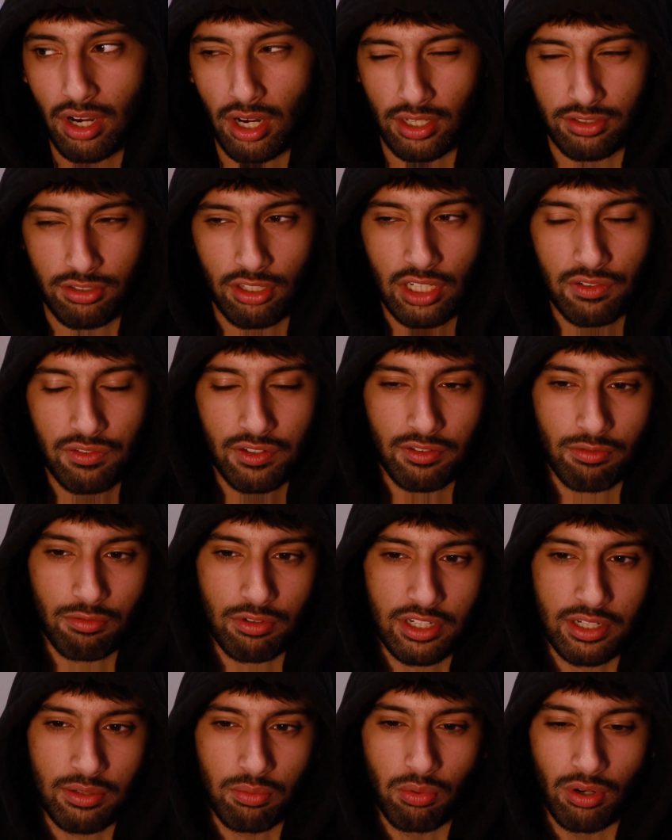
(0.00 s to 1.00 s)
I don't know if it
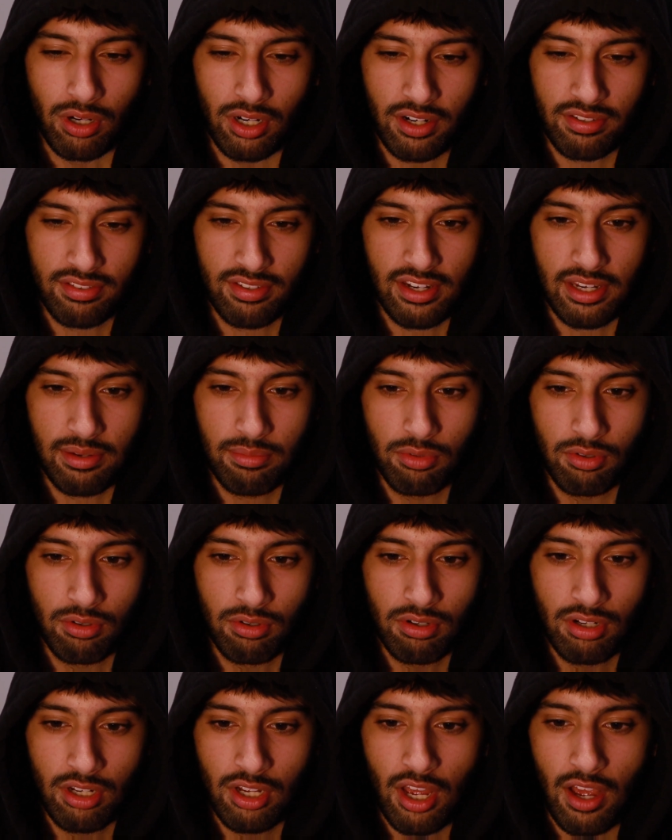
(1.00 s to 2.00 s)
really works
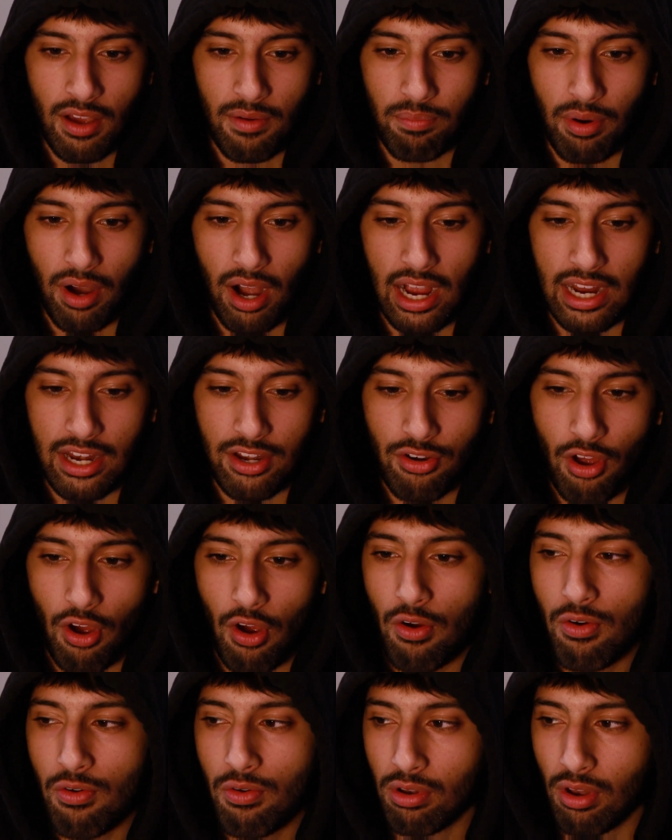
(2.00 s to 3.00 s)
anymore, but I
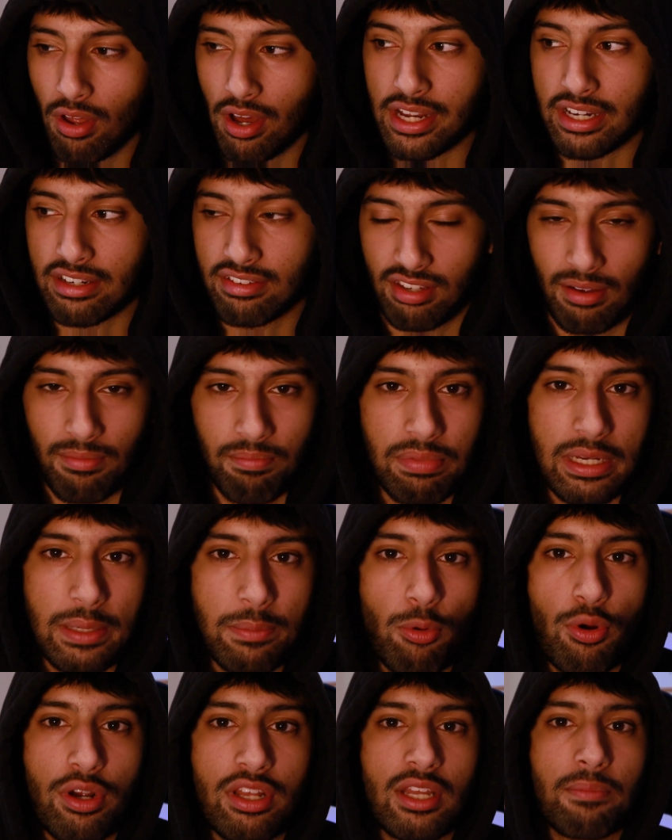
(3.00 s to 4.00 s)
know like some
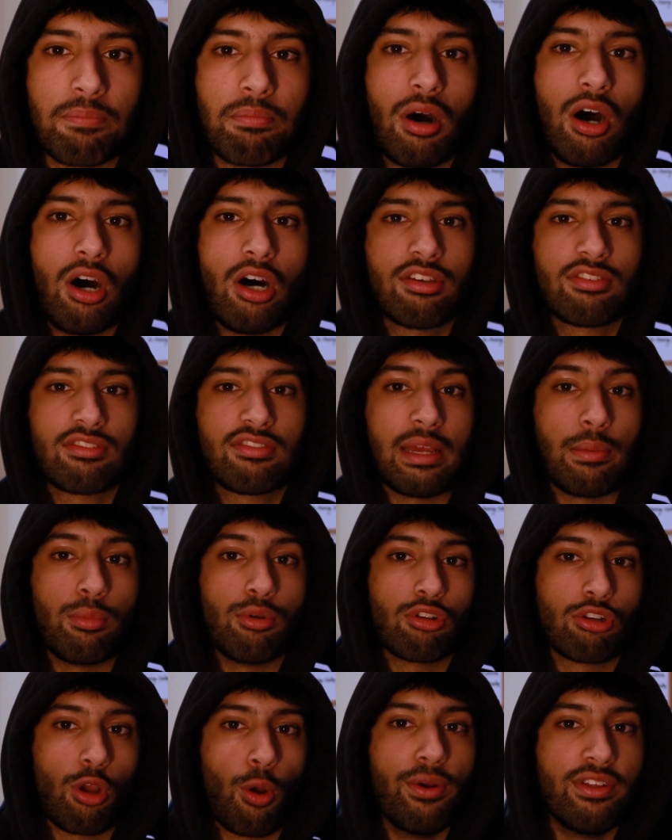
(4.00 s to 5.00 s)
people in the past they
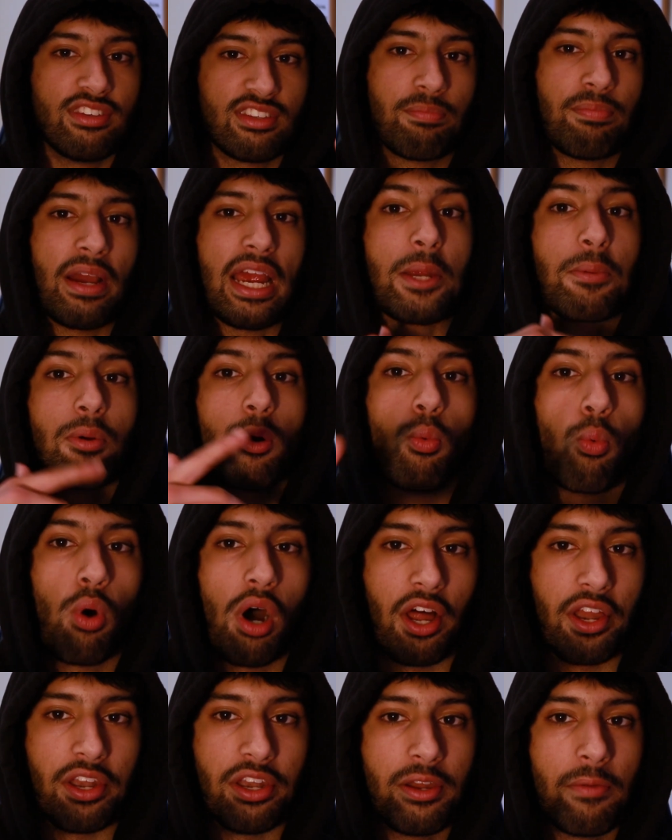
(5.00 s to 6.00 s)
would go into paper
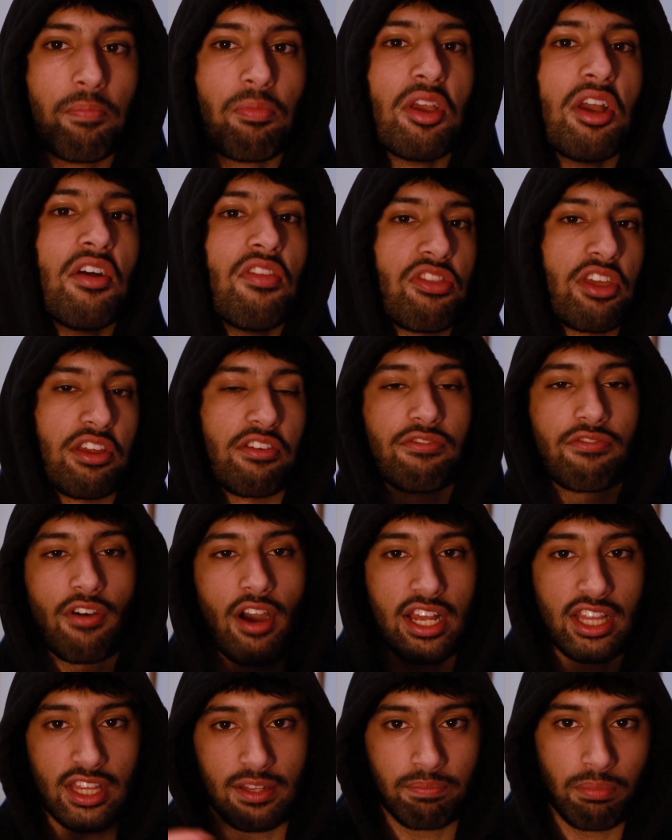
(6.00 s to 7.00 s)
one, they'd
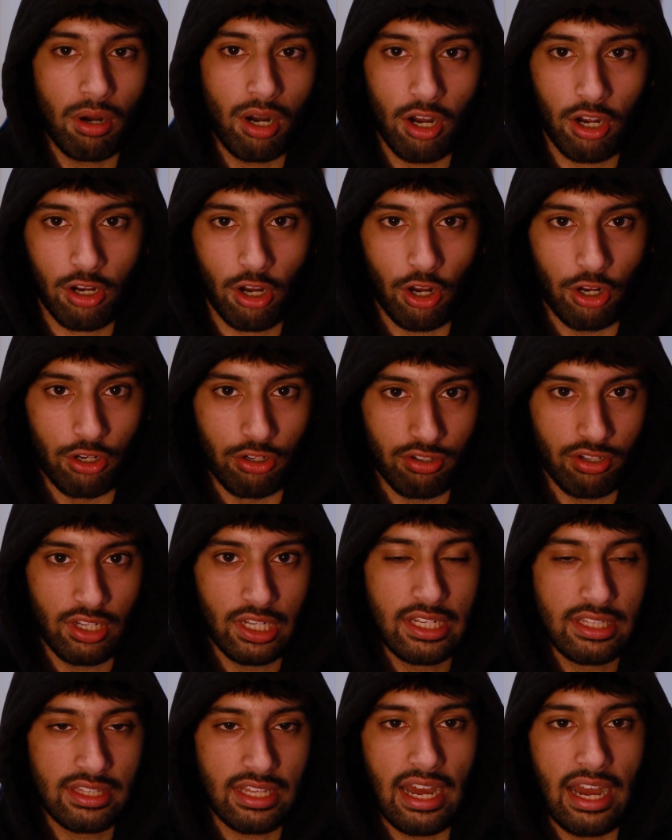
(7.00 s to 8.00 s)
find the barcode
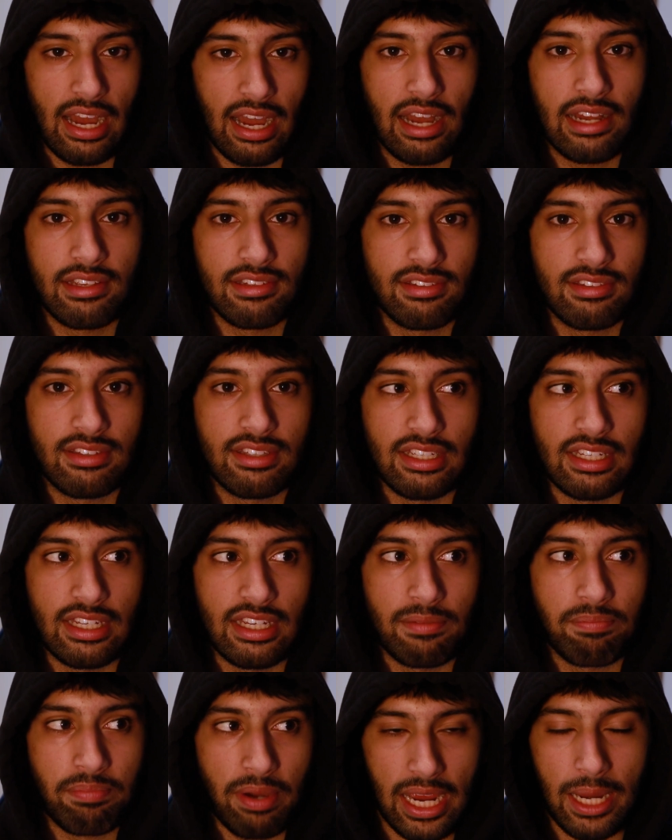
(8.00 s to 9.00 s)
that has
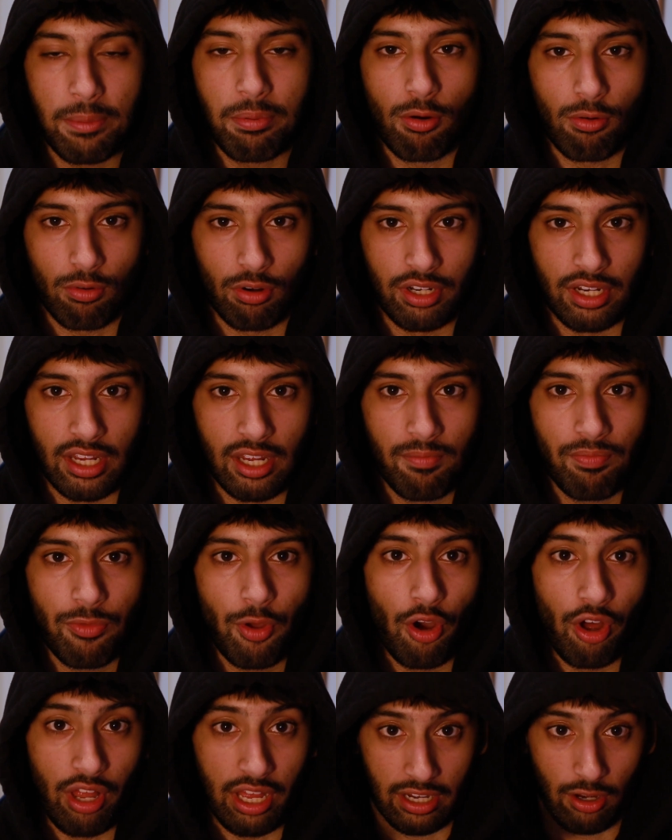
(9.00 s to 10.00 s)
the paper on it,
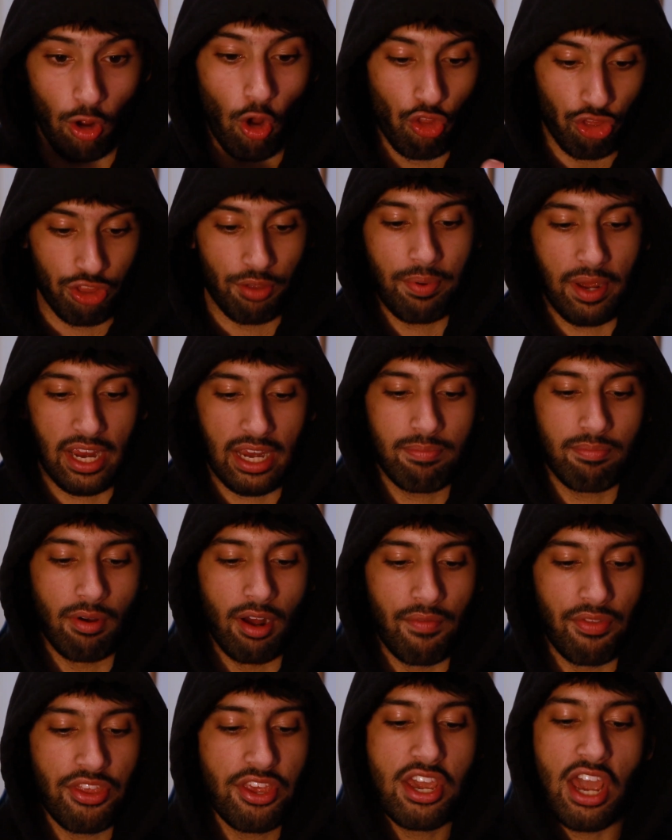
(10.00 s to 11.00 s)
like on the
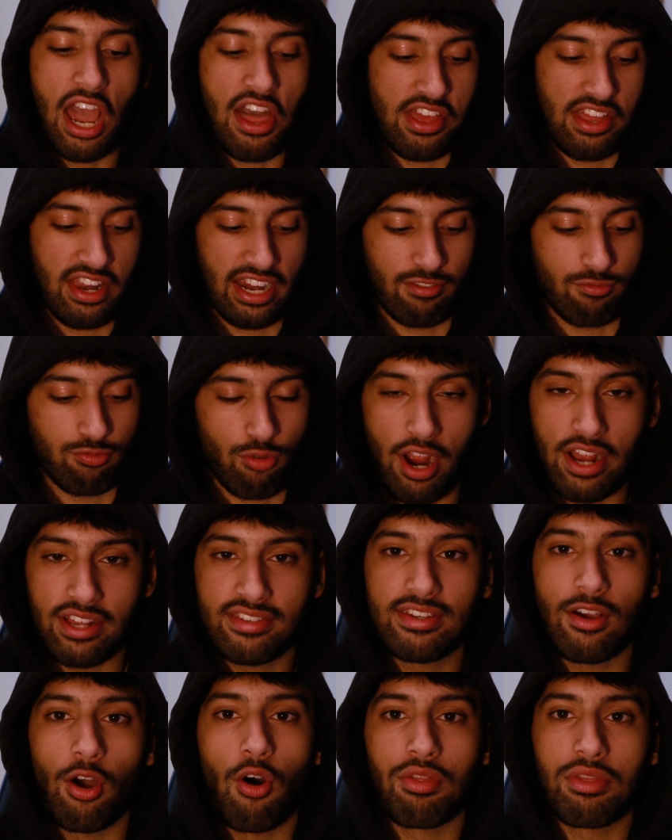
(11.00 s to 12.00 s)
paper, and they like
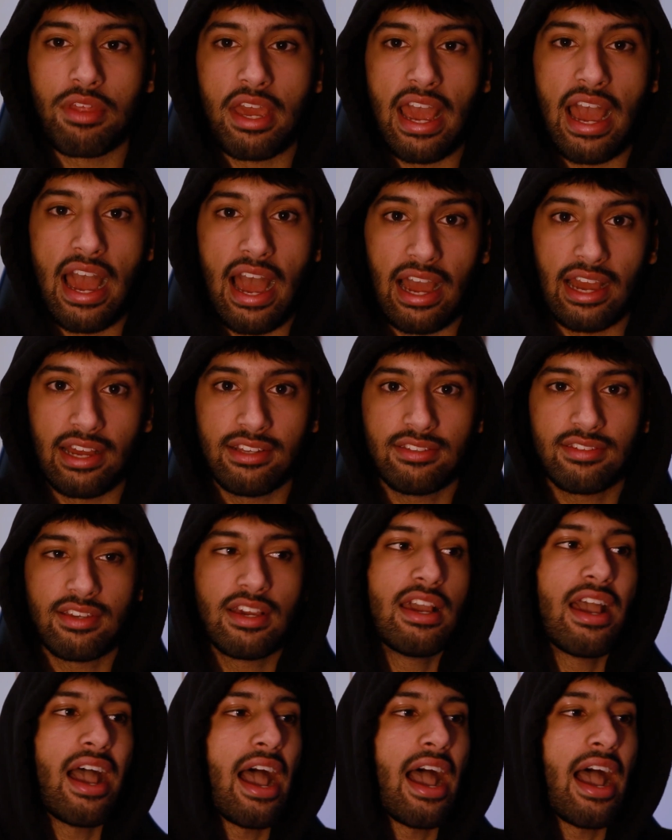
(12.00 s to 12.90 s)
write it on their hand.